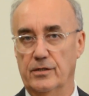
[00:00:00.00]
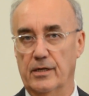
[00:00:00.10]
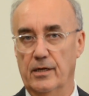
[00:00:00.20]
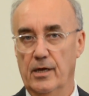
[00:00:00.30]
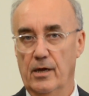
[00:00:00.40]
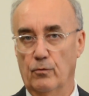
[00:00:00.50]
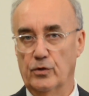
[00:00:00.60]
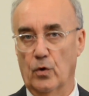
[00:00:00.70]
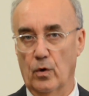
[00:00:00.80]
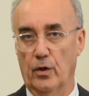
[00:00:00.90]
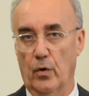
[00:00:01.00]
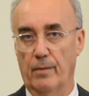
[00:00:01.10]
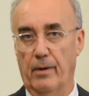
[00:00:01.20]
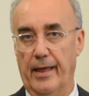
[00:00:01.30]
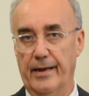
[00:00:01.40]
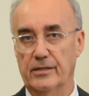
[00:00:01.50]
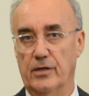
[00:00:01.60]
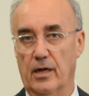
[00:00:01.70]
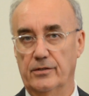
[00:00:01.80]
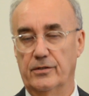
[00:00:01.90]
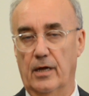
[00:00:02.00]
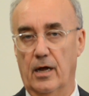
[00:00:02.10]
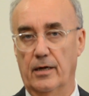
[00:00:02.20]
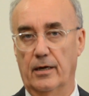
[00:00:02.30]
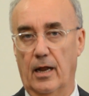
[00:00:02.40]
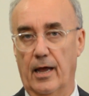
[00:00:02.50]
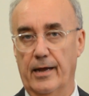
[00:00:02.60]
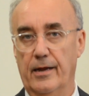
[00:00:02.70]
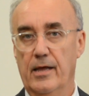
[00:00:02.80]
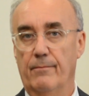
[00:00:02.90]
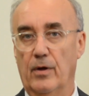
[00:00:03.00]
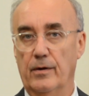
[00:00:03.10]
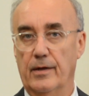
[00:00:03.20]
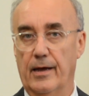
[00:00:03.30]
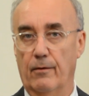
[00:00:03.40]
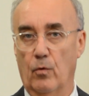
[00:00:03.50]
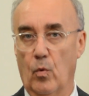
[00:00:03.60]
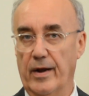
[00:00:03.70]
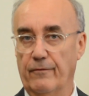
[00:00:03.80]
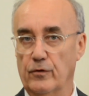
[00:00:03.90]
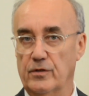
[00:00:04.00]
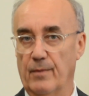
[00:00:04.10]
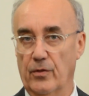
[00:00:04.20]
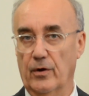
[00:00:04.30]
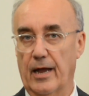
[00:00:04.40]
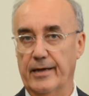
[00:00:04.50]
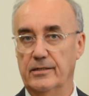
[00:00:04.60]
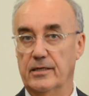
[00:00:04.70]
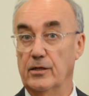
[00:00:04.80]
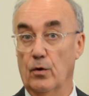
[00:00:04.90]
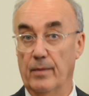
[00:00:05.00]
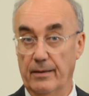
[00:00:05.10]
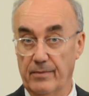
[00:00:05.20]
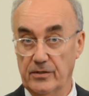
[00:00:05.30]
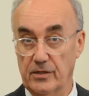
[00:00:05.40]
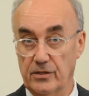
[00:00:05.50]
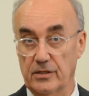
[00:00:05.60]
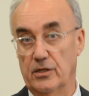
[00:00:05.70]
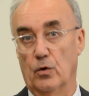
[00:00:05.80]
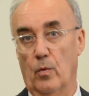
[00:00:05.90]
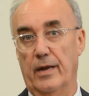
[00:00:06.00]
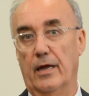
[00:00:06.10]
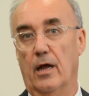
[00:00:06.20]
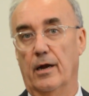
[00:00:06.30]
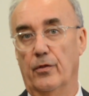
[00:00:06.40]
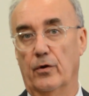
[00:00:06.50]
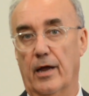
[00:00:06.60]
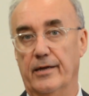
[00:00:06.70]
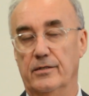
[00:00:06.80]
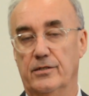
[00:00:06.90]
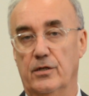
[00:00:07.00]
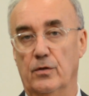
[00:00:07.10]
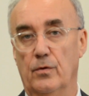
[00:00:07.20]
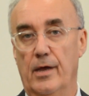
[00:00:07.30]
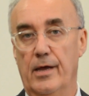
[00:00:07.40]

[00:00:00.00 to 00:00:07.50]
The Restore Illinois plan is online, but we're waiting for some other guidance, and there are many businesses here waiting on other guidance to